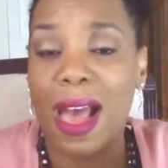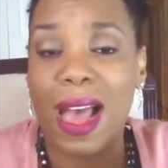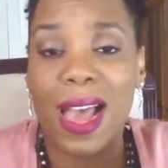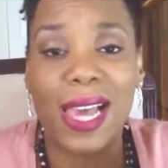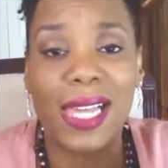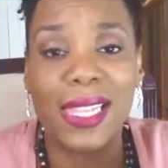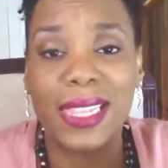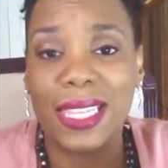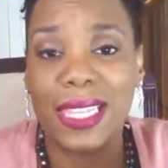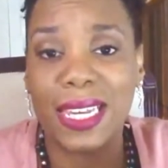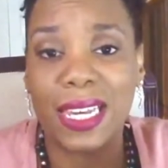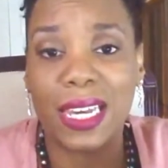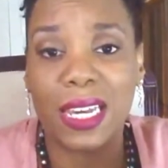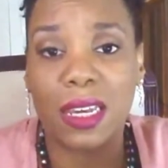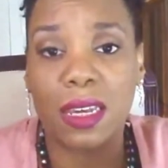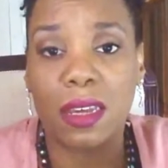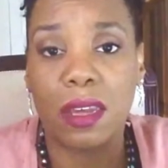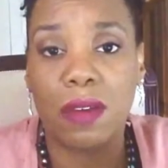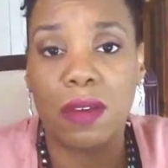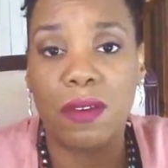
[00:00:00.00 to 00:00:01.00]
I
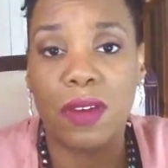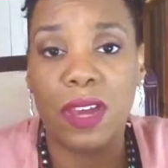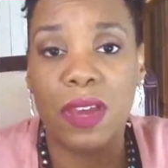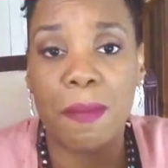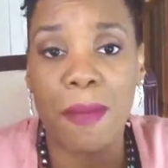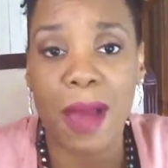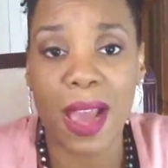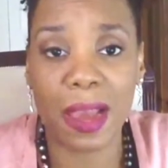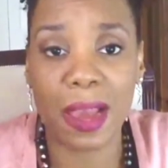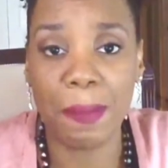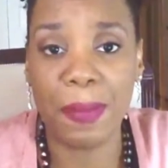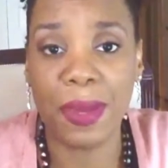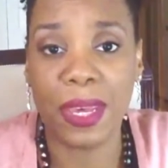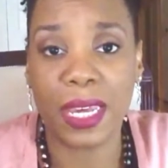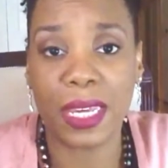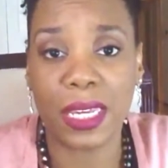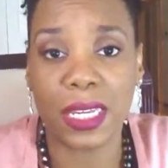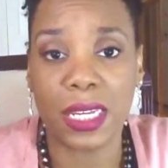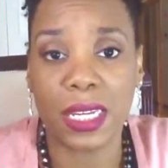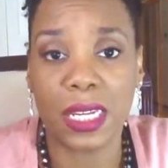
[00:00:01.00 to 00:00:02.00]
think, in my
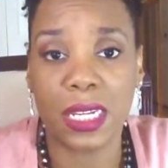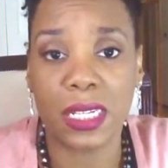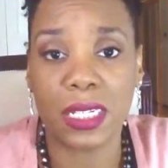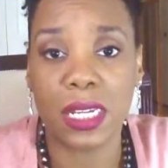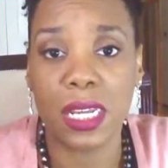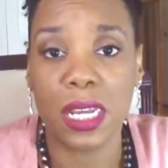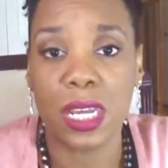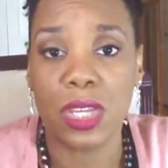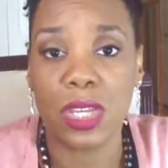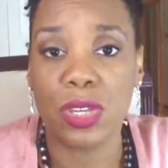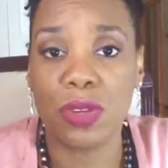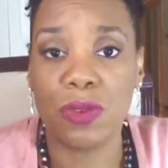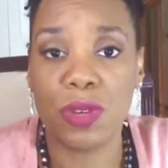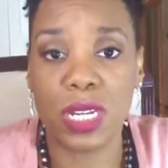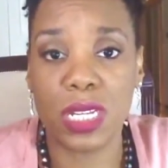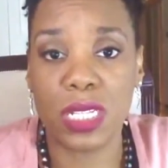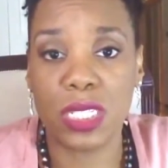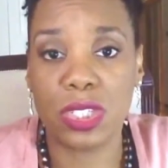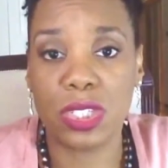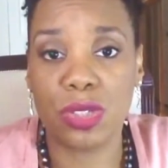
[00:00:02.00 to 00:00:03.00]
opinion, you
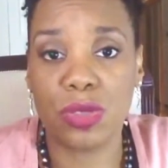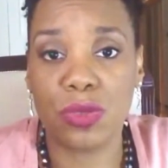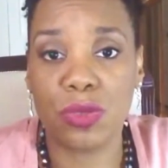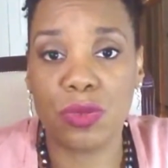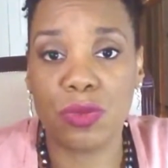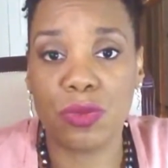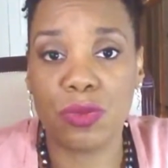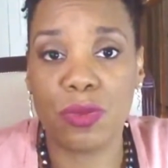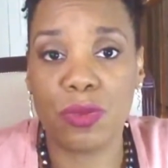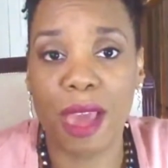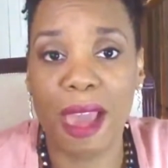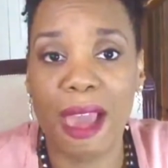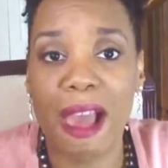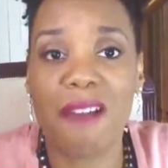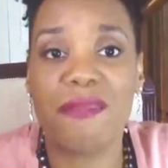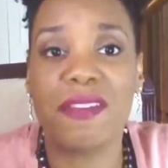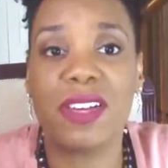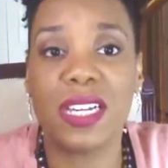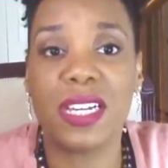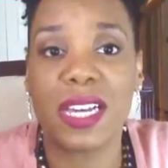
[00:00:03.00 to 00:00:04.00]
need to
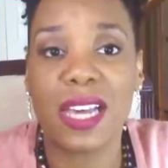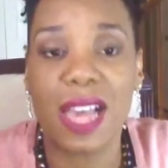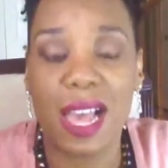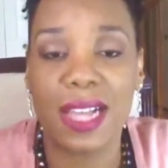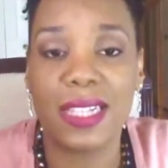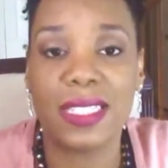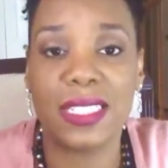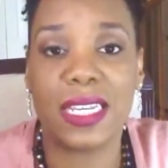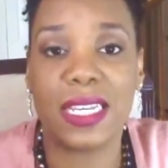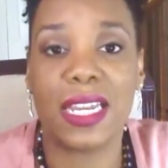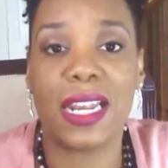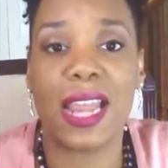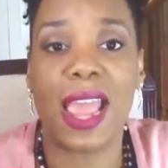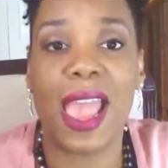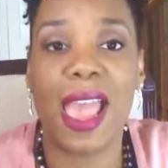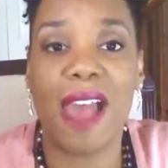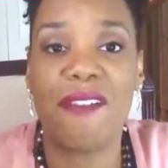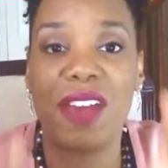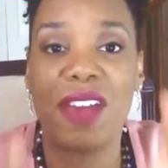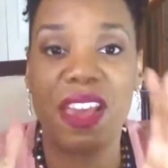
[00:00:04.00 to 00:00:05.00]
have good content,
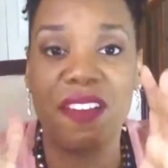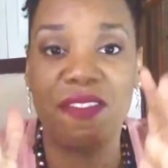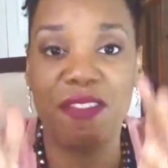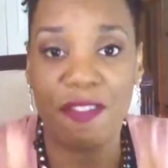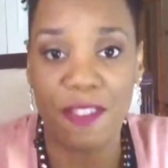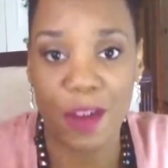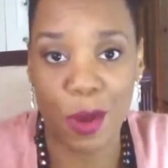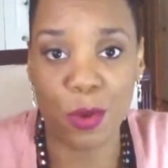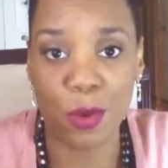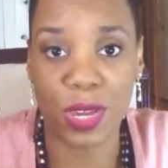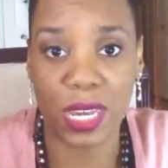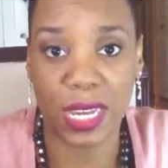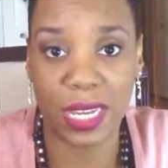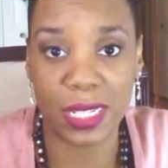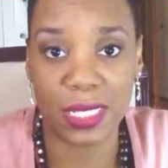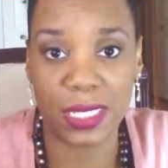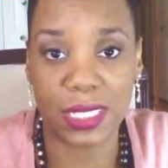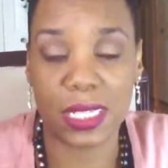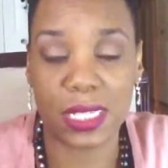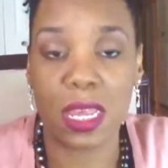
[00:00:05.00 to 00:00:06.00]
have a
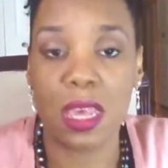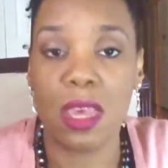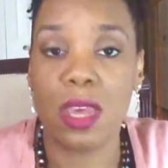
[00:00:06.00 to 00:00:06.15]
focus.